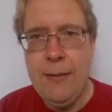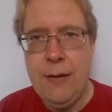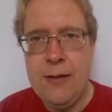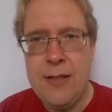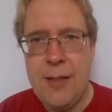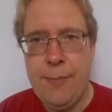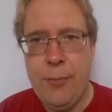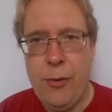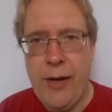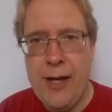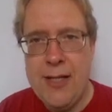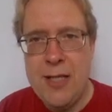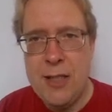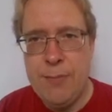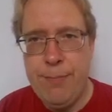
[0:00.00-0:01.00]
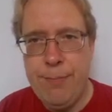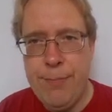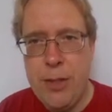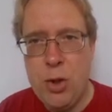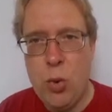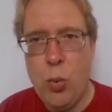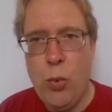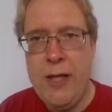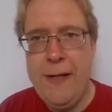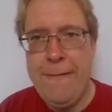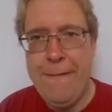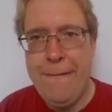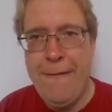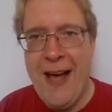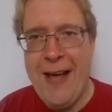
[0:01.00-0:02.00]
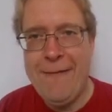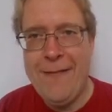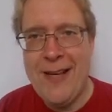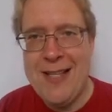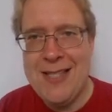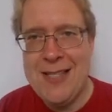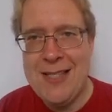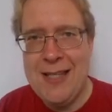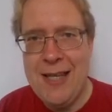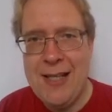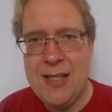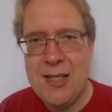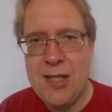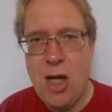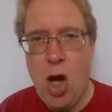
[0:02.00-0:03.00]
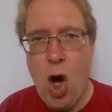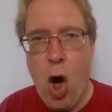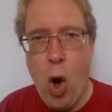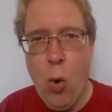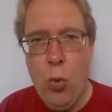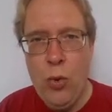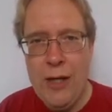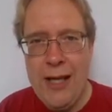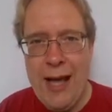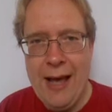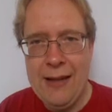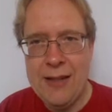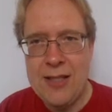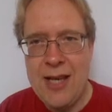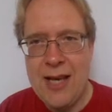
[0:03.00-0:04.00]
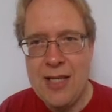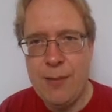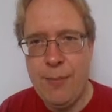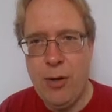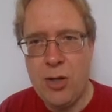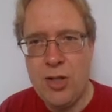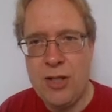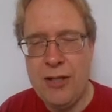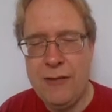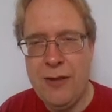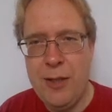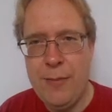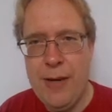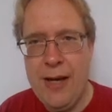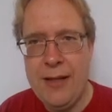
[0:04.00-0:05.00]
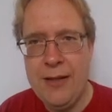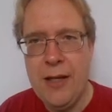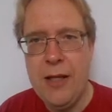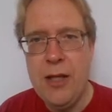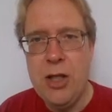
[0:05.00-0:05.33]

because at prices between 5 and 6, only Alice has a positive demand.